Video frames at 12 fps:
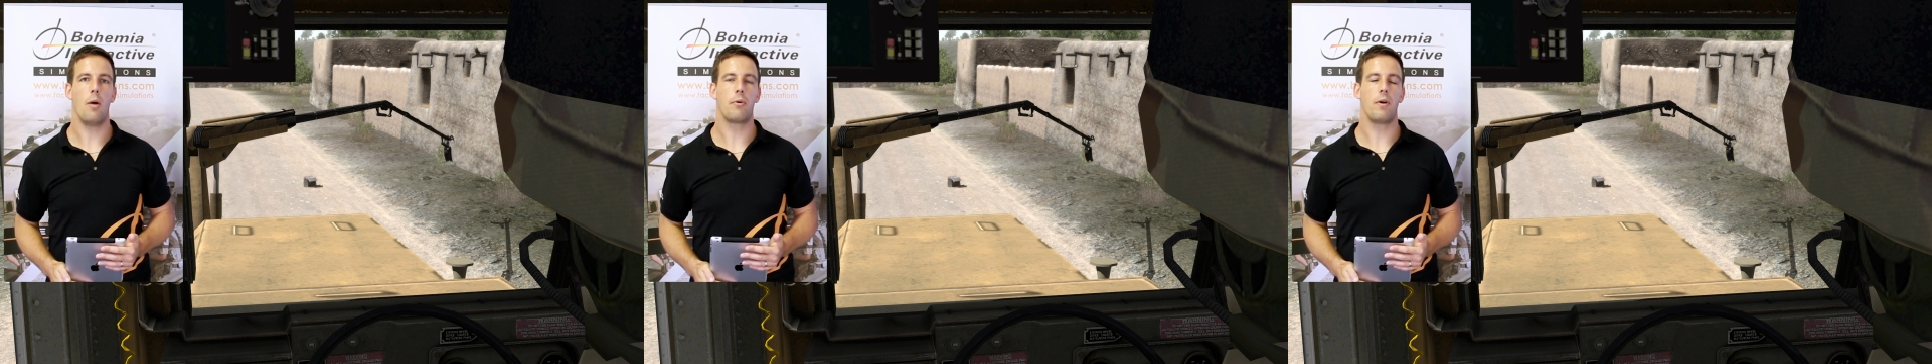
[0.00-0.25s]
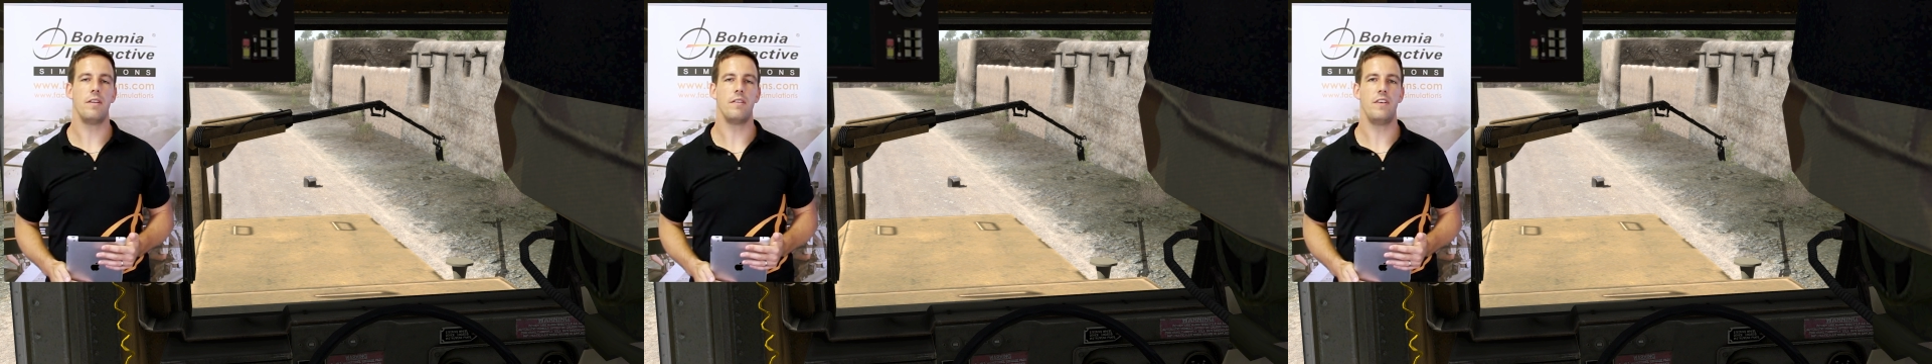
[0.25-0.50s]

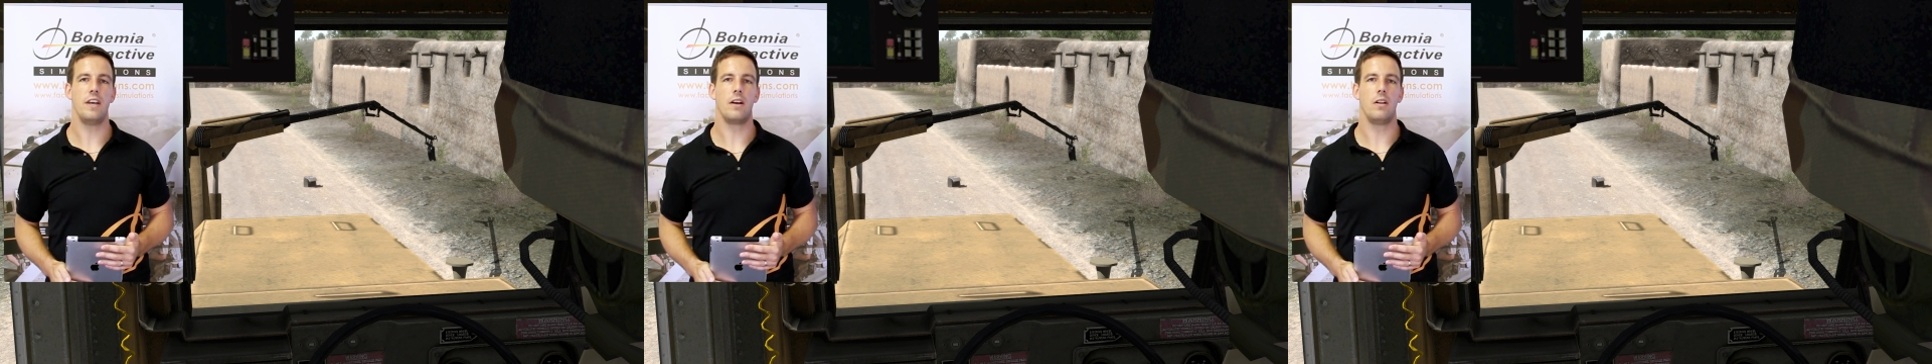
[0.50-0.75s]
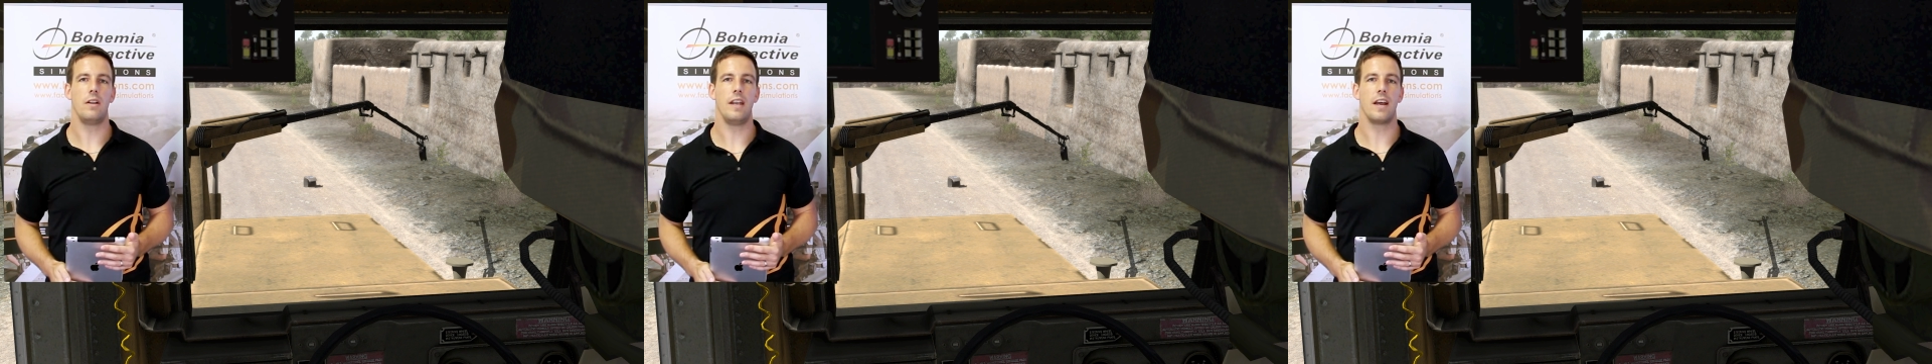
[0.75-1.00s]
operate the
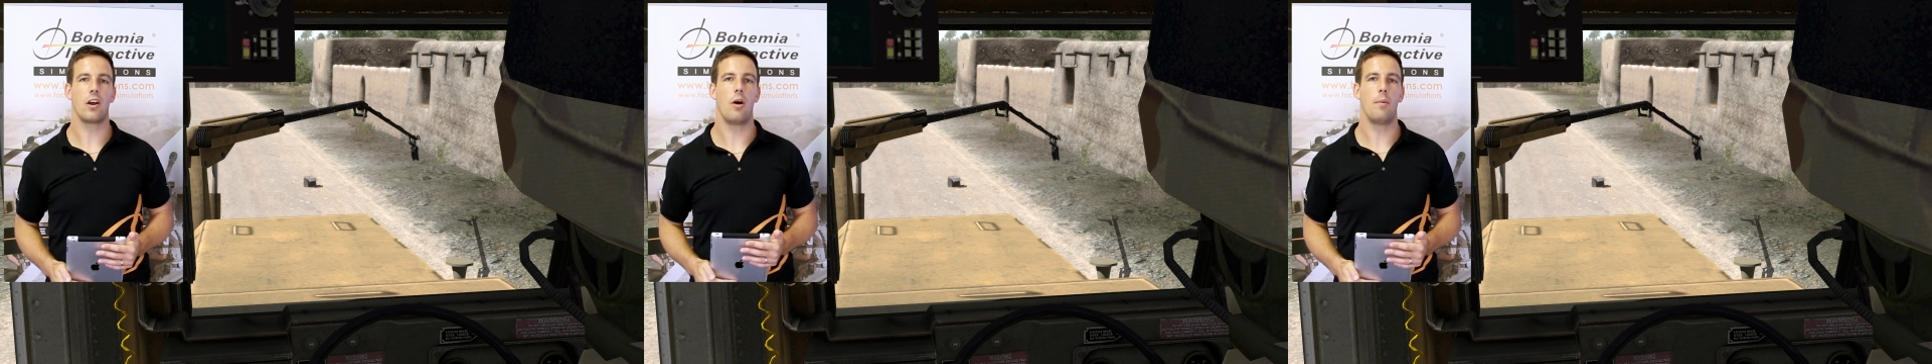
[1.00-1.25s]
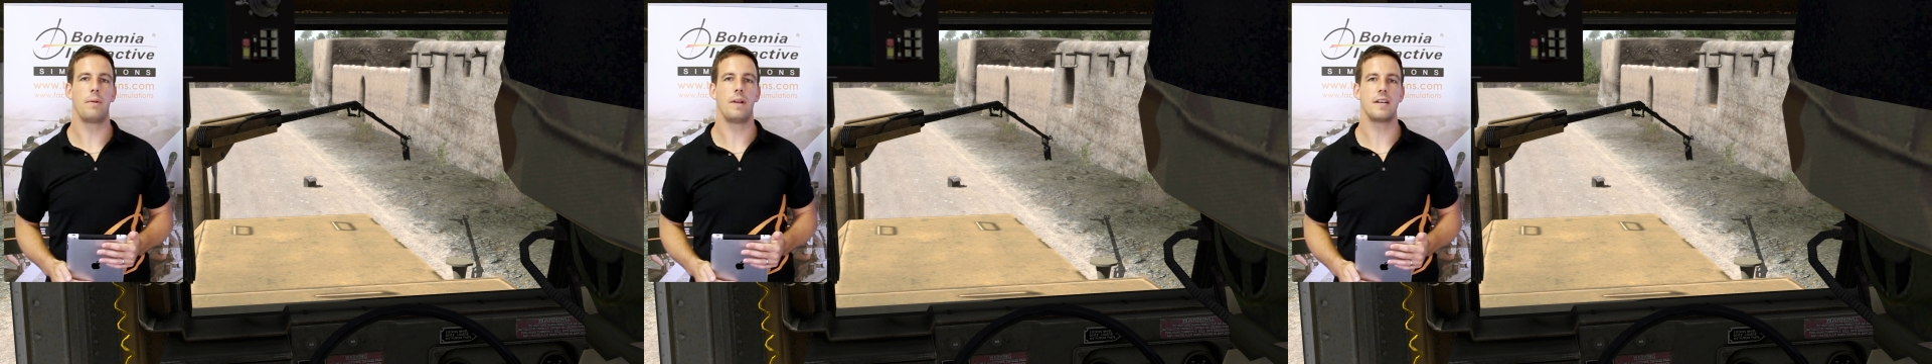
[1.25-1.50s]
vehicle in a
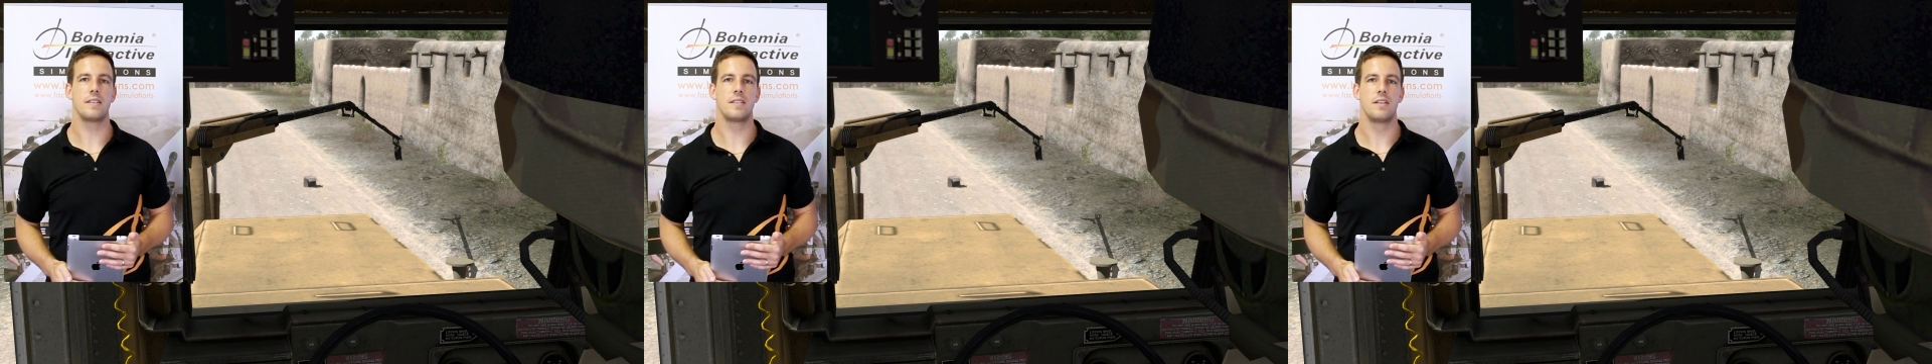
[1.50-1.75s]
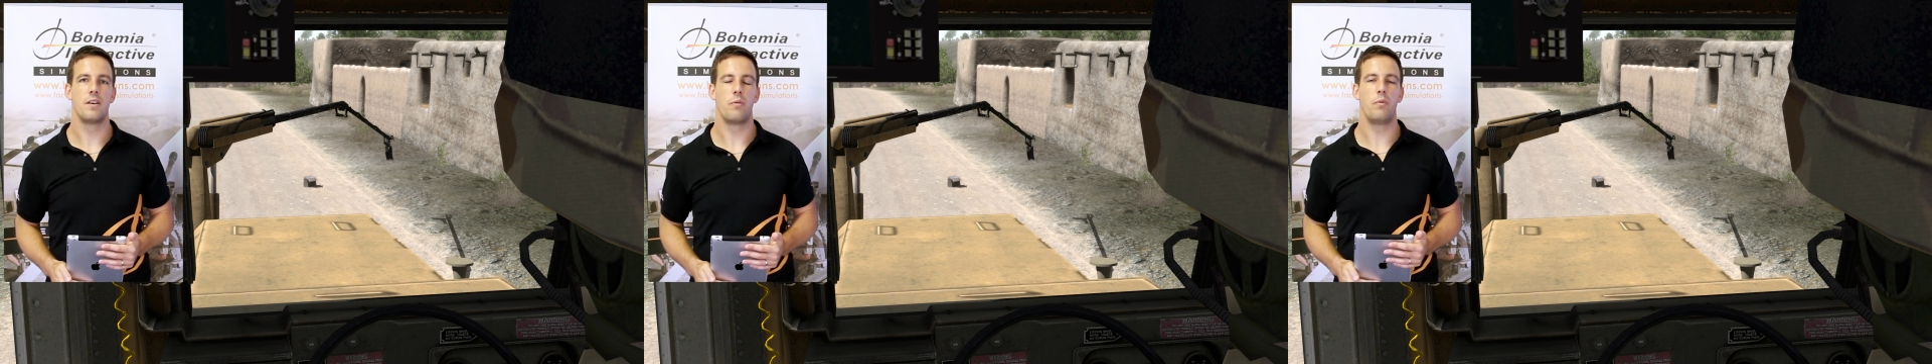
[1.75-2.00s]
complex,